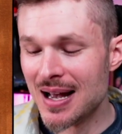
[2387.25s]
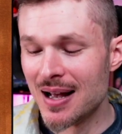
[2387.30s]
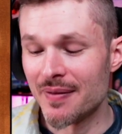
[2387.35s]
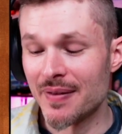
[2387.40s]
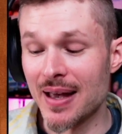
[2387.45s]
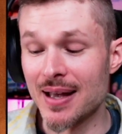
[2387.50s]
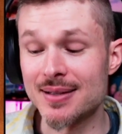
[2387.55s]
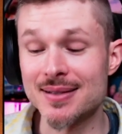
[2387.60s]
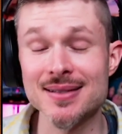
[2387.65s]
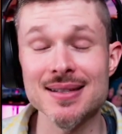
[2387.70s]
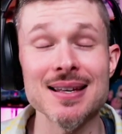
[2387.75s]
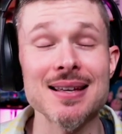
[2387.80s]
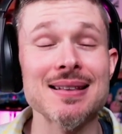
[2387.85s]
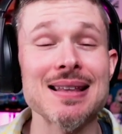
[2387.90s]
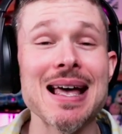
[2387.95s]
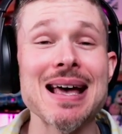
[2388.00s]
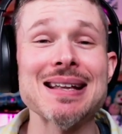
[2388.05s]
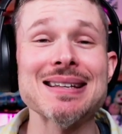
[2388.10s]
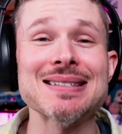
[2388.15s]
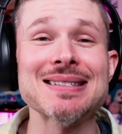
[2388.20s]
That said,
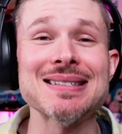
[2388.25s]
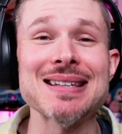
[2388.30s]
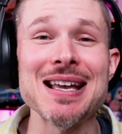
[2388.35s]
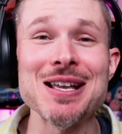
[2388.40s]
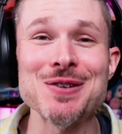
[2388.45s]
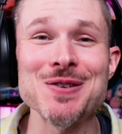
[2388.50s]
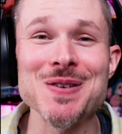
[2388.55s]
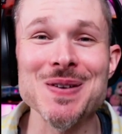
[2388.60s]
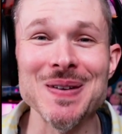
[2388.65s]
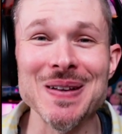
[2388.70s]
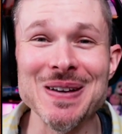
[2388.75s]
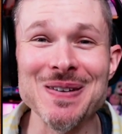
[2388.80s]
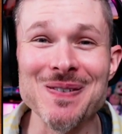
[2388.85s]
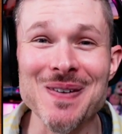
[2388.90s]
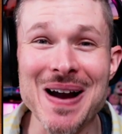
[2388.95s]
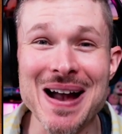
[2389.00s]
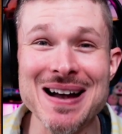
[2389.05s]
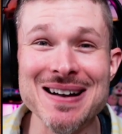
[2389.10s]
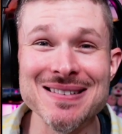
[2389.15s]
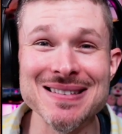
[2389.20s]
that essentially
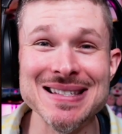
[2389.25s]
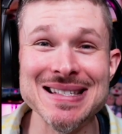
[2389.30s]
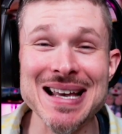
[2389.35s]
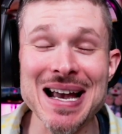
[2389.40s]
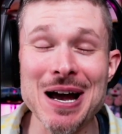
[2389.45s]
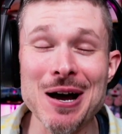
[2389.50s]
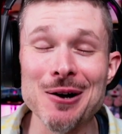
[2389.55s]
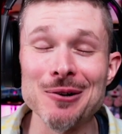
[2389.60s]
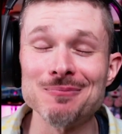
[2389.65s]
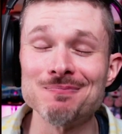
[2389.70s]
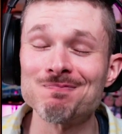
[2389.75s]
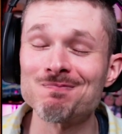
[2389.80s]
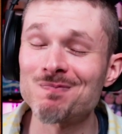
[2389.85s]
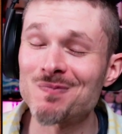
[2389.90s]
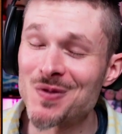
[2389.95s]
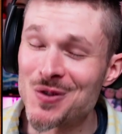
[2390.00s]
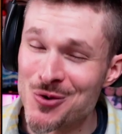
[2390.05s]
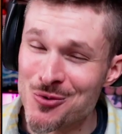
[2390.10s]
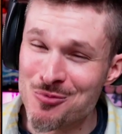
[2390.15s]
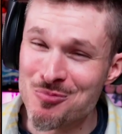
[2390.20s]
rounds out
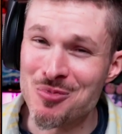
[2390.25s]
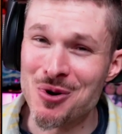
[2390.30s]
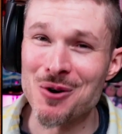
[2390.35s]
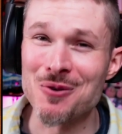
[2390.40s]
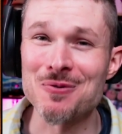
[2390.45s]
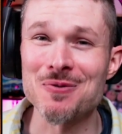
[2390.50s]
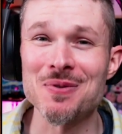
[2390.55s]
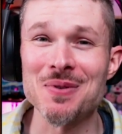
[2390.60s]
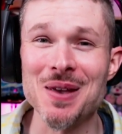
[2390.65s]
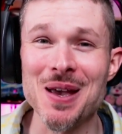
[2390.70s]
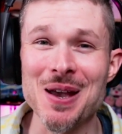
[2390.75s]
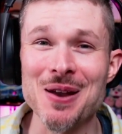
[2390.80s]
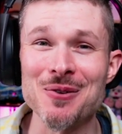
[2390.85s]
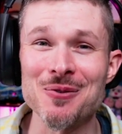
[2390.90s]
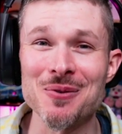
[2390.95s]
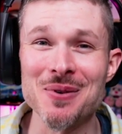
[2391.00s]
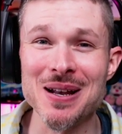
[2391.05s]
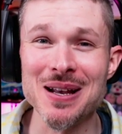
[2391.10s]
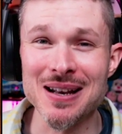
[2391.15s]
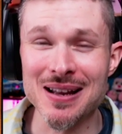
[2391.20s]
your birthday
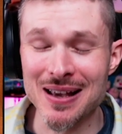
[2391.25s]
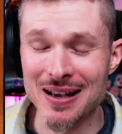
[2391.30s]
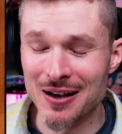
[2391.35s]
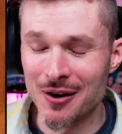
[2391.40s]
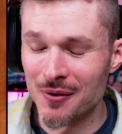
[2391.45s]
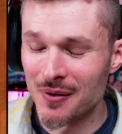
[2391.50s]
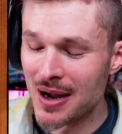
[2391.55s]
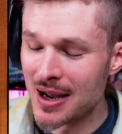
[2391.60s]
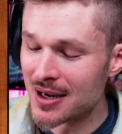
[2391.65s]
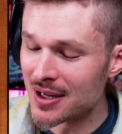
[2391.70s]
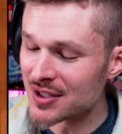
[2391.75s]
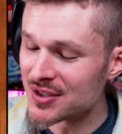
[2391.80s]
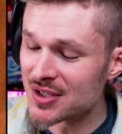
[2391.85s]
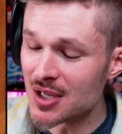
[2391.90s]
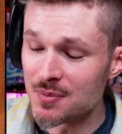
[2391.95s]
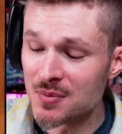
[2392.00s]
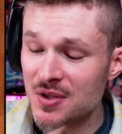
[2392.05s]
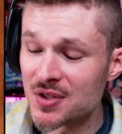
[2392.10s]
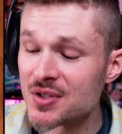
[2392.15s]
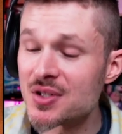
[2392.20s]
reading, all right?
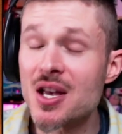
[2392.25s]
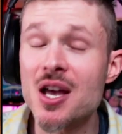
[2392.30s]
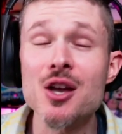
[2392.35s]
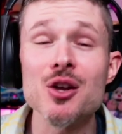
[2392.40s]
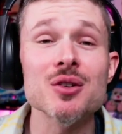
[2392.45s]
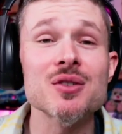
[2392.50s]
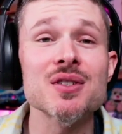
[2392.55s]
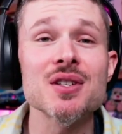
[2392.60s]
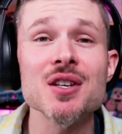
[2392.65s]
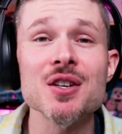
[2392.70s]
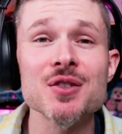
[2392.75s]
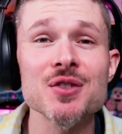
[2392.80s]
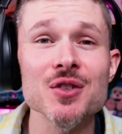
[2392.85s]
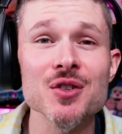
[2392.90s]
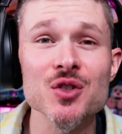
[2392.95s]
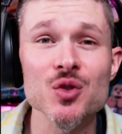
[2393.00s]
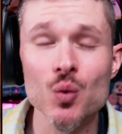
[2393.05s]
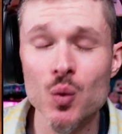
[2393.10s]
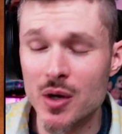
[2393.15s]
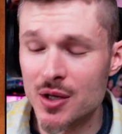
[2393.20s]
Except to say your season
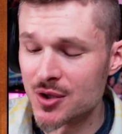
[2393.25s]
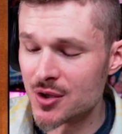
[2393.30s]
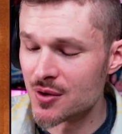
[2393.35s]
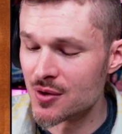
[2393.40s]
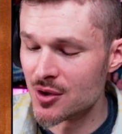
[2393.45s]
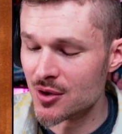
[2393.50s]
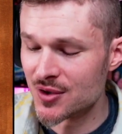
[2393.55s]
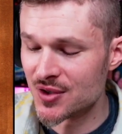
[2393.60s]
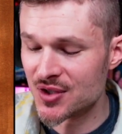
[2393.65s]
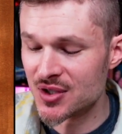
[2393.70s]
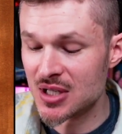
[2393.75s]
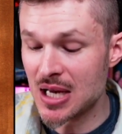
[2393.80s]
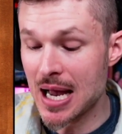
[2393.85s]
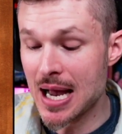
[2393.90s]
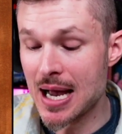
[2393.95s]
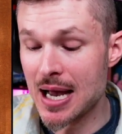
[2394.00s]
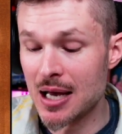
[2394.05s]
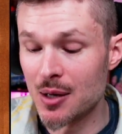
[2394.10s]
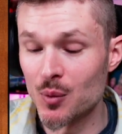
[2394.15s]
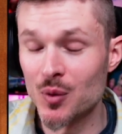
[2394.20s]
is winter, your
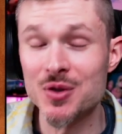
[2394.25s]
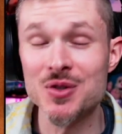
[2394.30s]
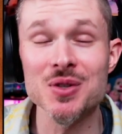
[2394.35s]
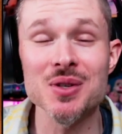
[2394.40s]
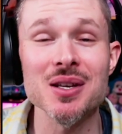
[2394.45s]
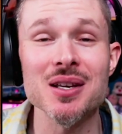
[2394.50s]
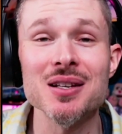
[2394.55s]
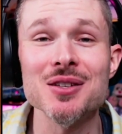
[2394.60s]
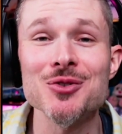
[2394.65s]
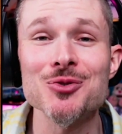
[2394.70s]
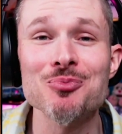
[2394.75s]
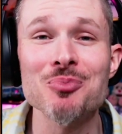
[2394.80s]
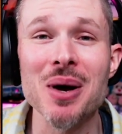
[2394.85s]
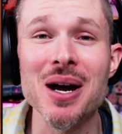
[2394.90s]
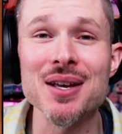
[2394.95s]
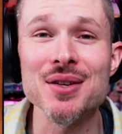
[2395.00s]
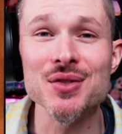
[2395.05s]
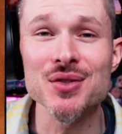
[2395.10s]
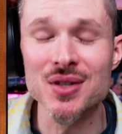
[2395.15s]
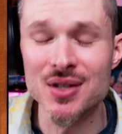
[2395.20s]
sign, once again, is
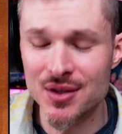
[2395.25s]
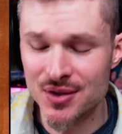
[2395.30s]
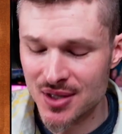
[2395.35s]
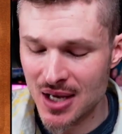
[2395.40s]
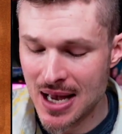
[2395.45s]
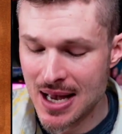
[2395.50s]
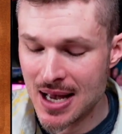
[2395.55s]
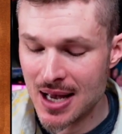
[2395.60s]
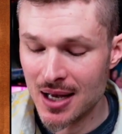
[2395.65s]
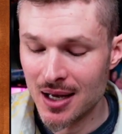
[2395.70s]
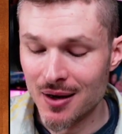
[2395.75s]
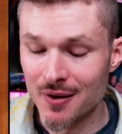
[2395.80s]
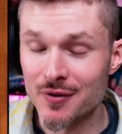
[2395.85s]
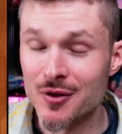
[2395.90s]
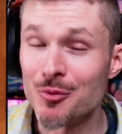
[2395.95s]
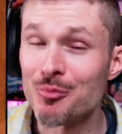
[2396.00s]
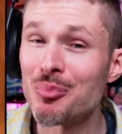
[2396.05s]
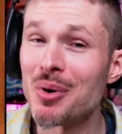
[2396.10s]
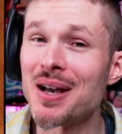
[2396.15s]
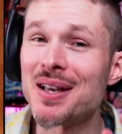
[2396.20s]
Pisces, of the
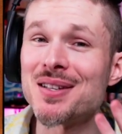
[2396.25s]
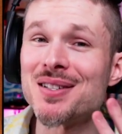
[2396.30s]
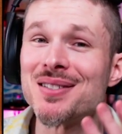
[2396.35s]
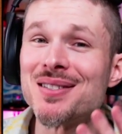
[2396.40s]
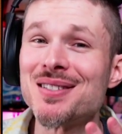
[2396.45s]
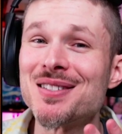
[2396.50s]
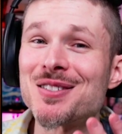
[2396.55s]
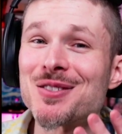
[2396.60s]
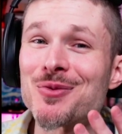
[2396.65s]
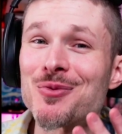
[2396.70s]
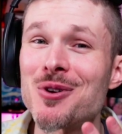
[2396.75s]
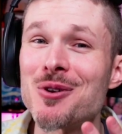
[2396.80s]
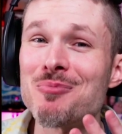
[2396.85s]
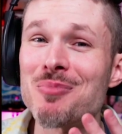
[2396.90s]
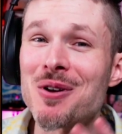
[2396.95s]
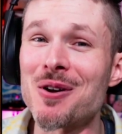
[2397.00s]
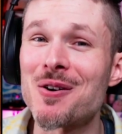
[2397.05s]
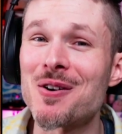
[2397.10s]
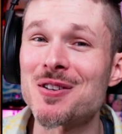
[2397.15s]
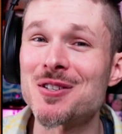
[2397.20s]
Pisces three
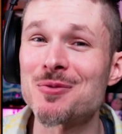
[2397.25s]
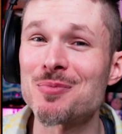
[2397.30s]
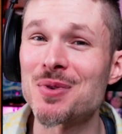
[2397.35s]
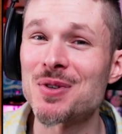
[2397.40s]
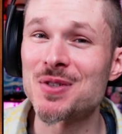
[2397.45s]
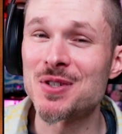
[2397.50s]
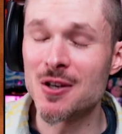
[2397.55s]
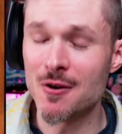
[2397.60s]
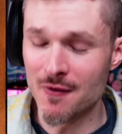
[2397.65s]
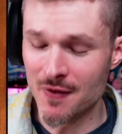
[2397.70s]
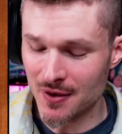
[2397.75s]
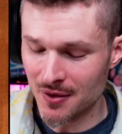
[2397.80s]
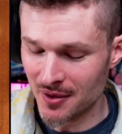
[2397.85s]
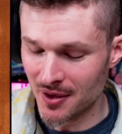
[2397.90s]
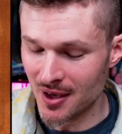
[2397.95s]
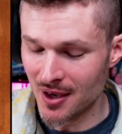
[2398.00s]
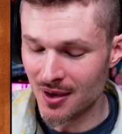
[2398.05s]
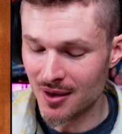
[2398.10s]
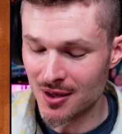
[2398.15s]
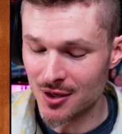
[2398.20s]
period
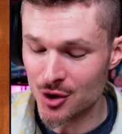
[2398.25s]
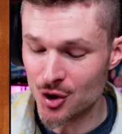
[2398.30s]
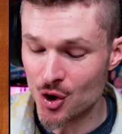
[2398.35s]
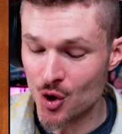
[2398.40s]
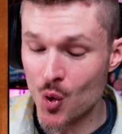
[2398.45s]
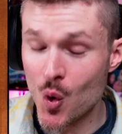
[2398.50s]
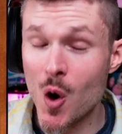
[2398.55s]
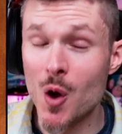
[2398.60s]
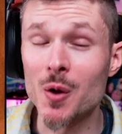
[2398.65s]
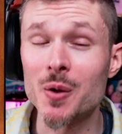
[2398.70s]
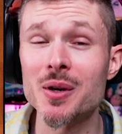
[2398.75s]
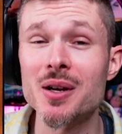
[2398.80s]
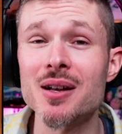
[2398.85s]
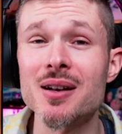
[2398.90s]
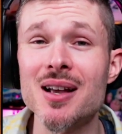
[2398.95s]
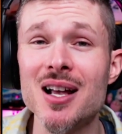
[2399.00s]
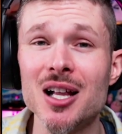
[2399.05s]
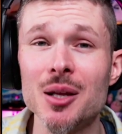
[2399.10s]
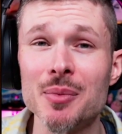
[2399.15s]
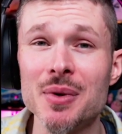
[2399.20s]
specifically, and your quality and
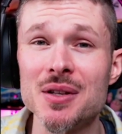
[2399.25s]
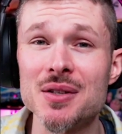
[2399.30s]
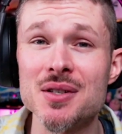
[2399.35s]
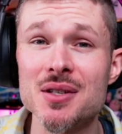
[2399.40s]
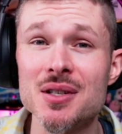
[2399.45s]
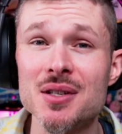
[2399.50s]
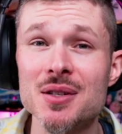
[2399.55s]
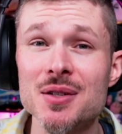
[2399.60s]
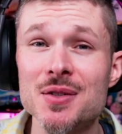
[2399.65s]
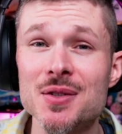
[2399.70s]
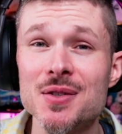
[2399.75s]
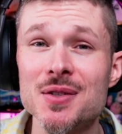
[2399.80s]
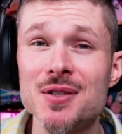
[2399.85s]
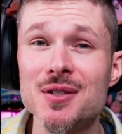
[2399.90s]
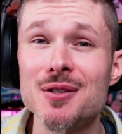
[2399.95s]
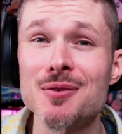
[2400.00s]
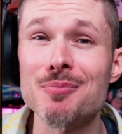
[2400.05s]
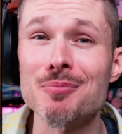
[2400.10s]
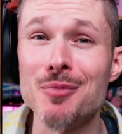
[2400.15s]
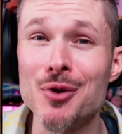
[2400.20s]
element is
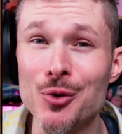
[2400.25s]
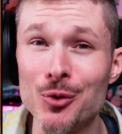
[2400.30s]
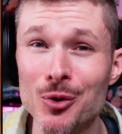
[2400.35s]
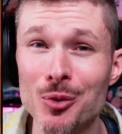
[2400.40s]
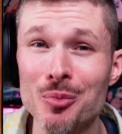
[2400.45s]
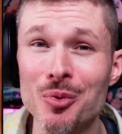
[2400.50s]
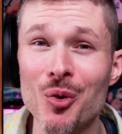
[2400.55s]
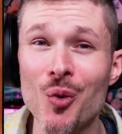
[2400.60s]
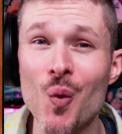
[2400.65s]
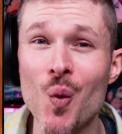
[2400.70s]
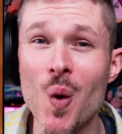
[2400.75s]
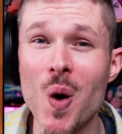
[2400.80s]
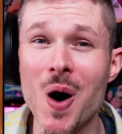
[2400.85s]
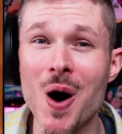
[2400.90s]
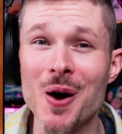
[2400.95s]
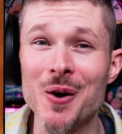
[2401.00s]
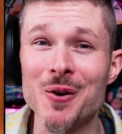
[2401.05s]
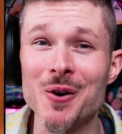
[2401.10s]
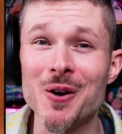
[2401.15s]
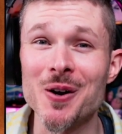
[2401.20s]
mutable
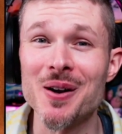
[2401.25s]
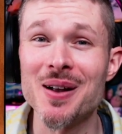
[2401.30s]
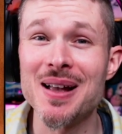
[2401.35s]
water.